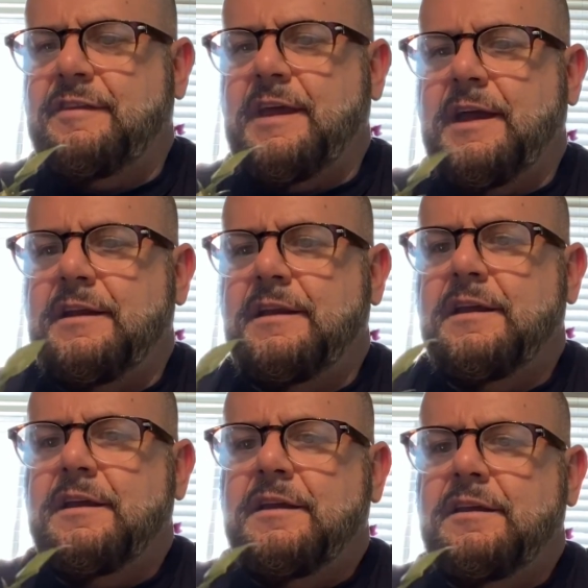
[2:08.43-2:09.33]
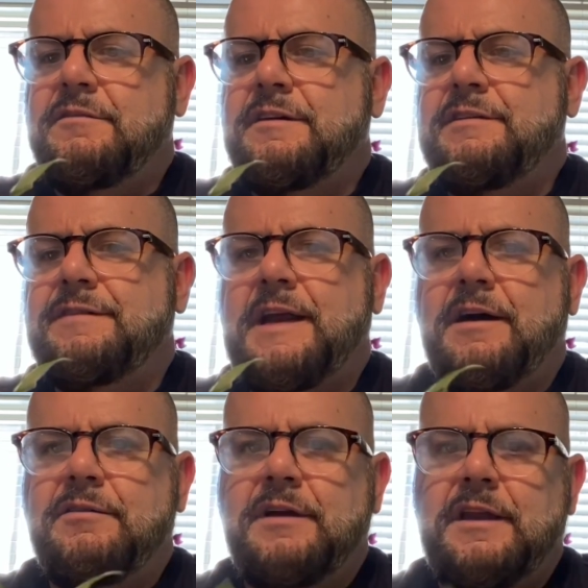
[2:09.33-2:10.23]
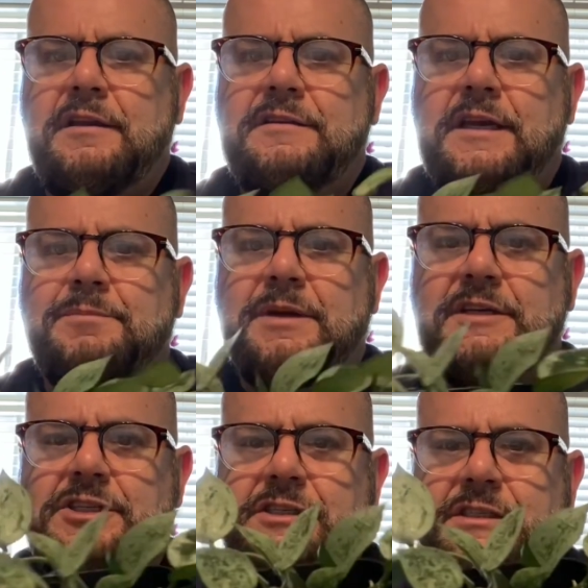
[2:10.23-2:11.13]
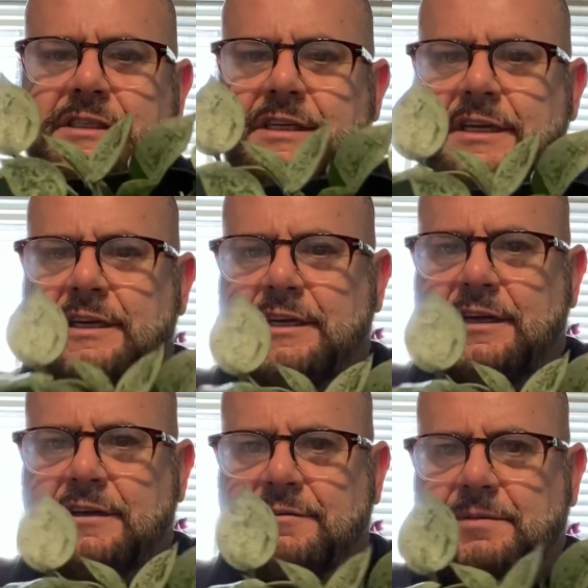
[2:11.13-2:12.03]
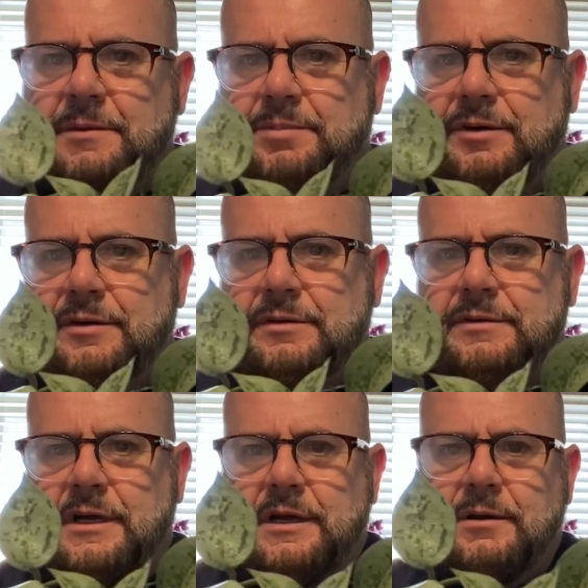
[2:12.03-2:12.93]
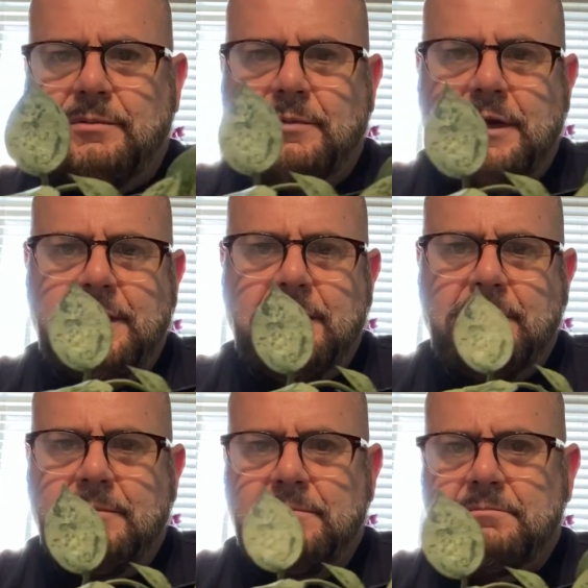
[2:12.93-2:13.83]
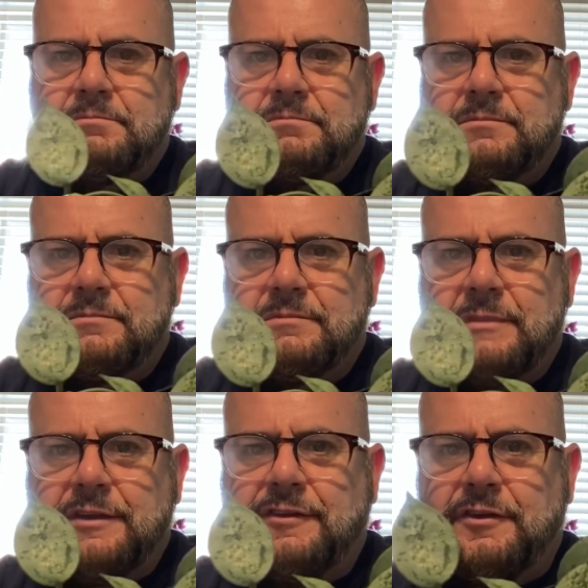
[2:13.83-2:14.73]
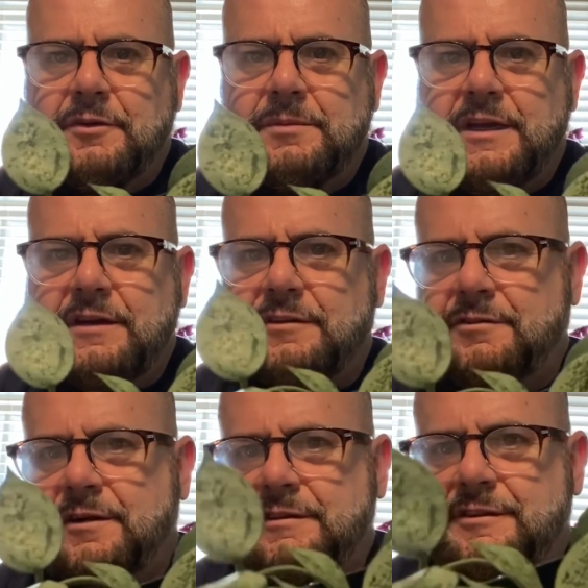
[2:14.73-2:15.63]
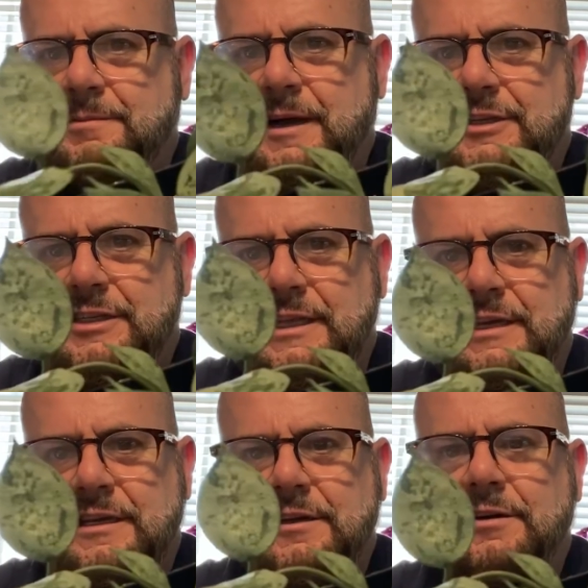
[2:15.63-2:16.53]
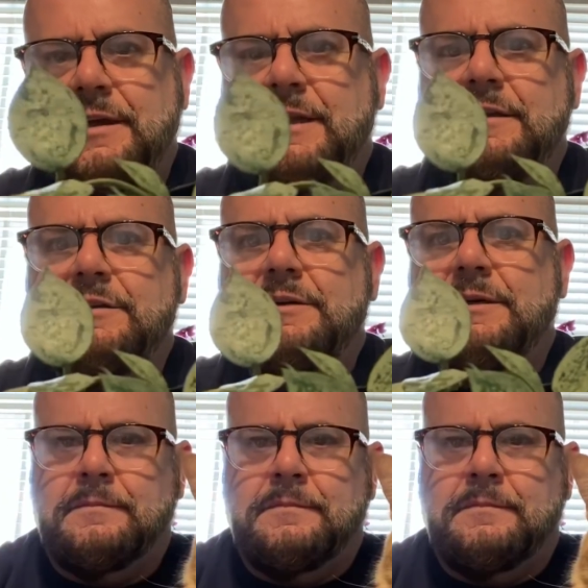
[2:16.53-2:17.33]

that you leave it out and you take pictures. And if people want to assume that it's really splashy, they can go ahead and do it.